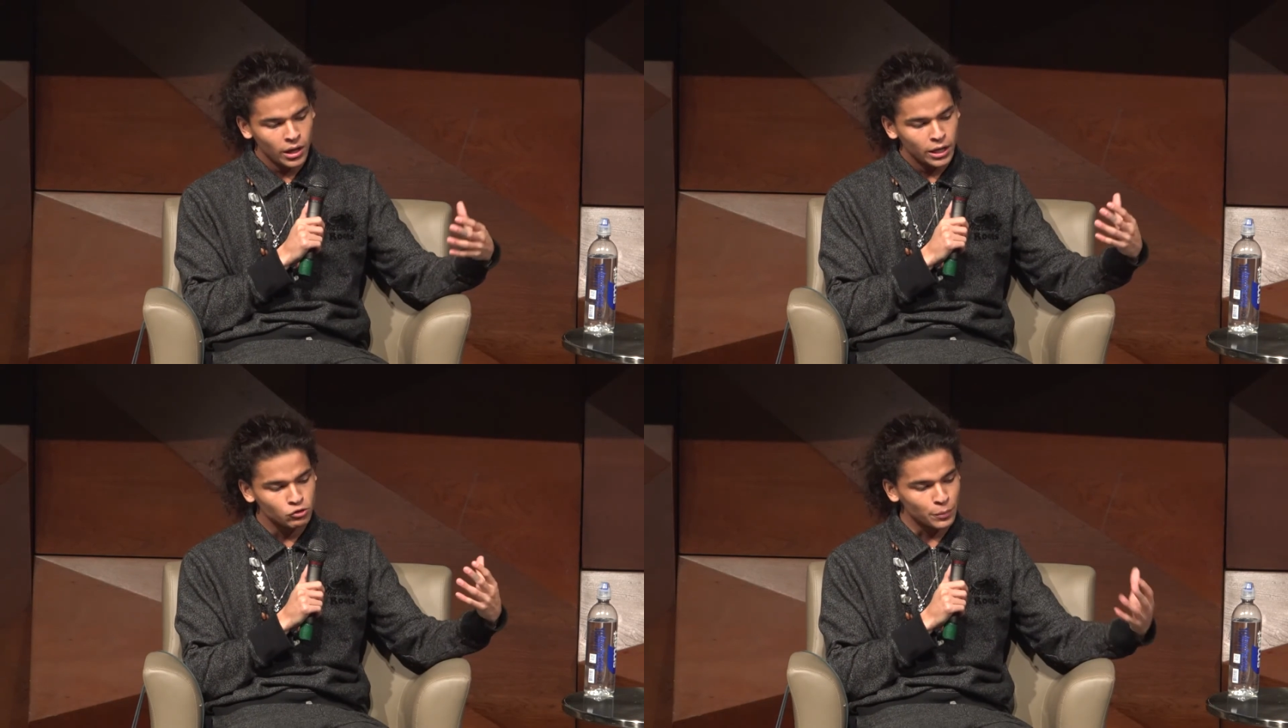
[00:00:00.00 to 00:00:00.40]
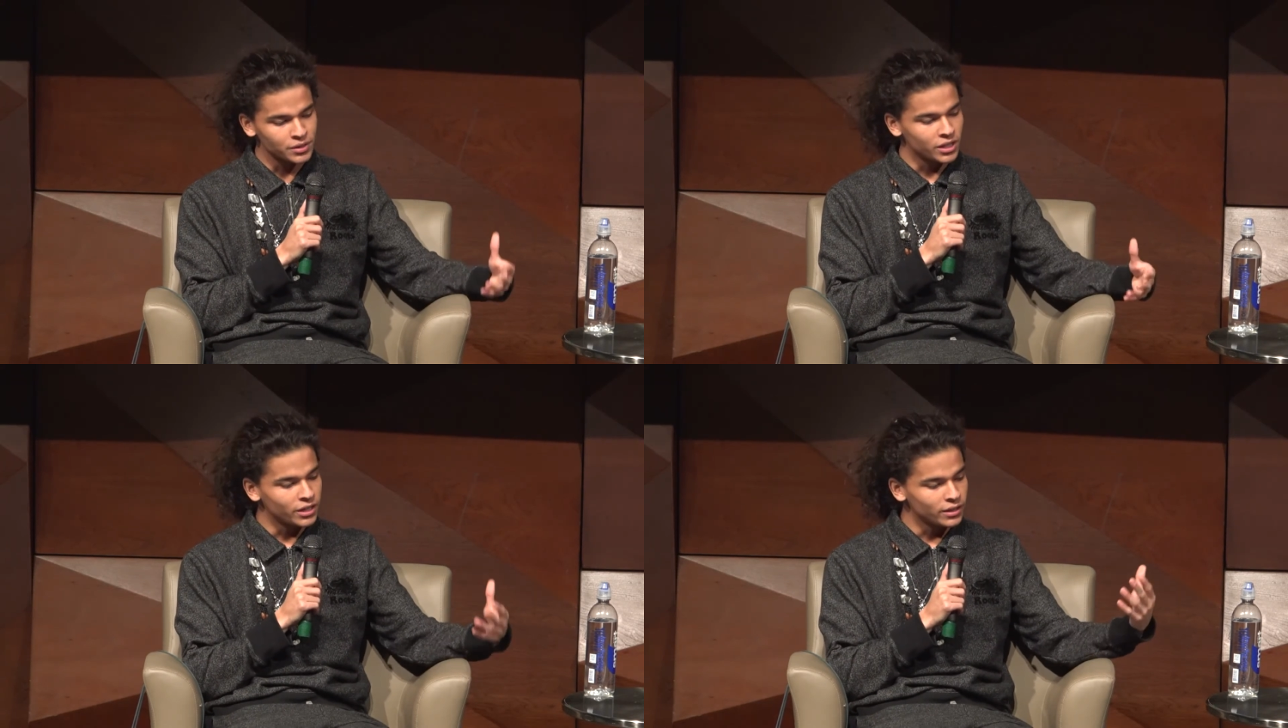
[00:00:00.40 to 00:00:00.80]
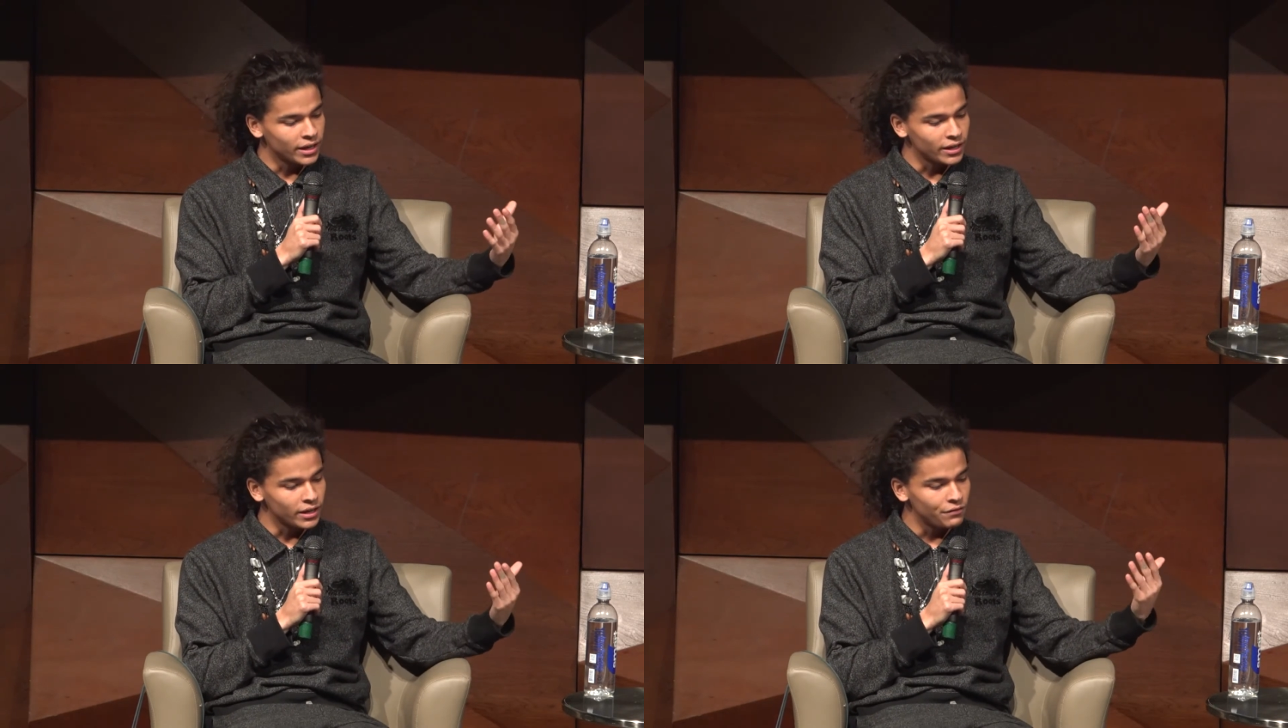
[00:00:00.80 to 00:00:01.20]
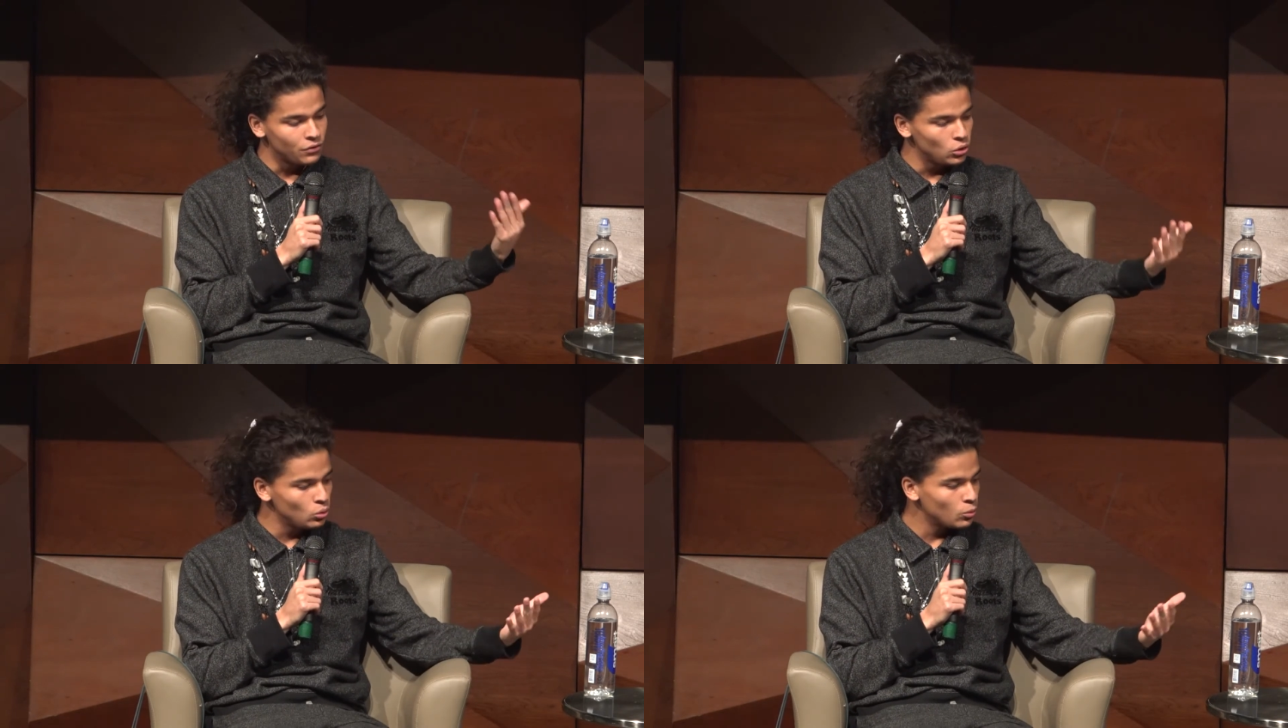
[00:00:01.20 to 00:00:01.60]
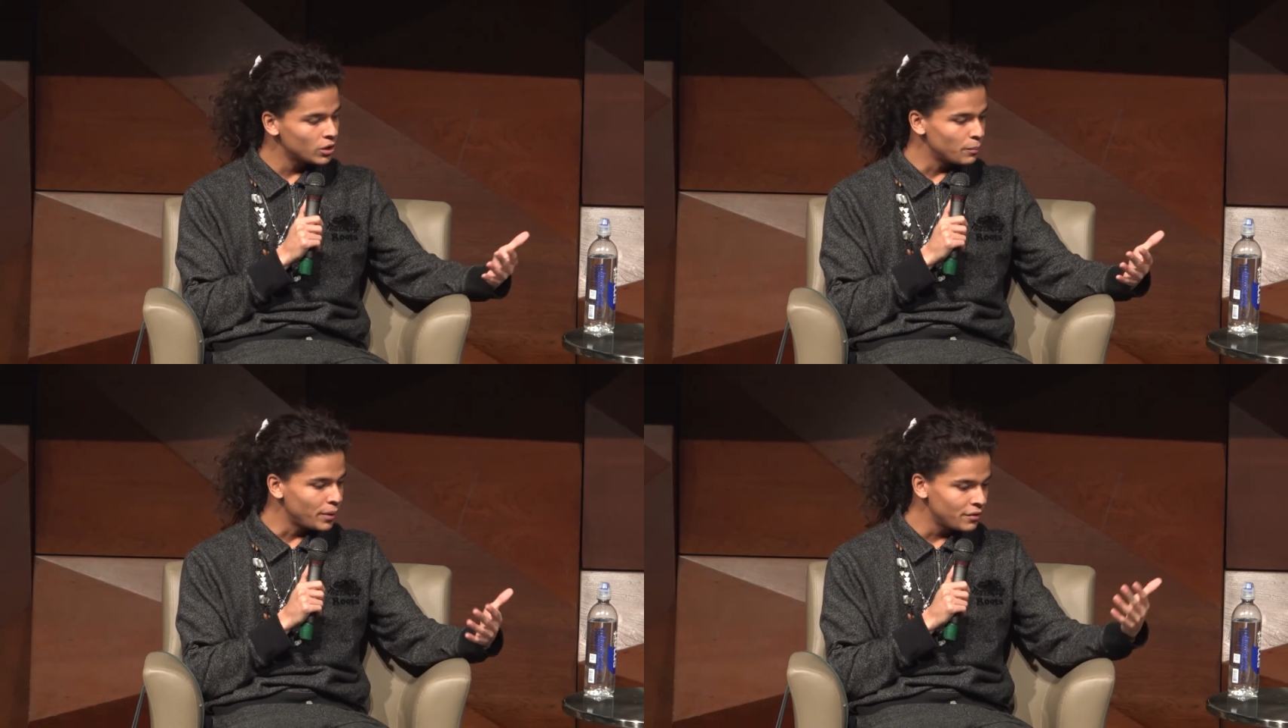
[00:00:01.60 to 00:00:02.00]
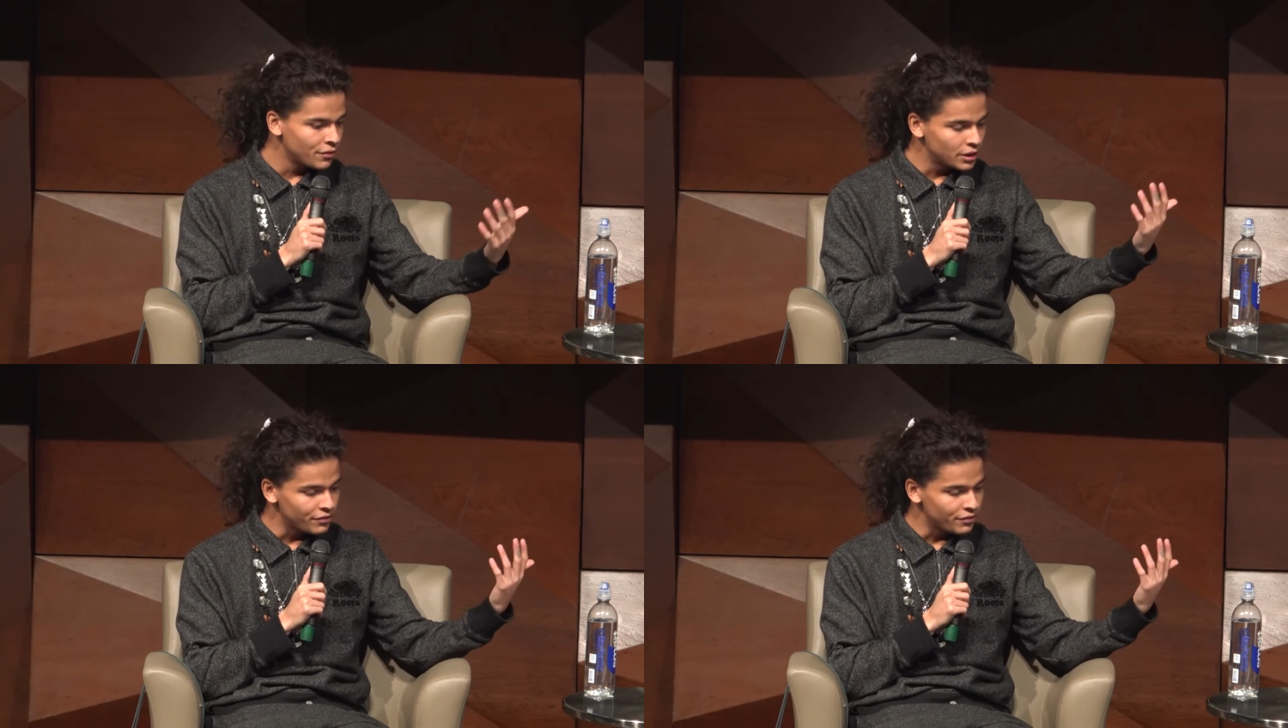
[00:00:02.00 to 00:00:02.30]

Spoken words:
it's representing that if you were to make fun of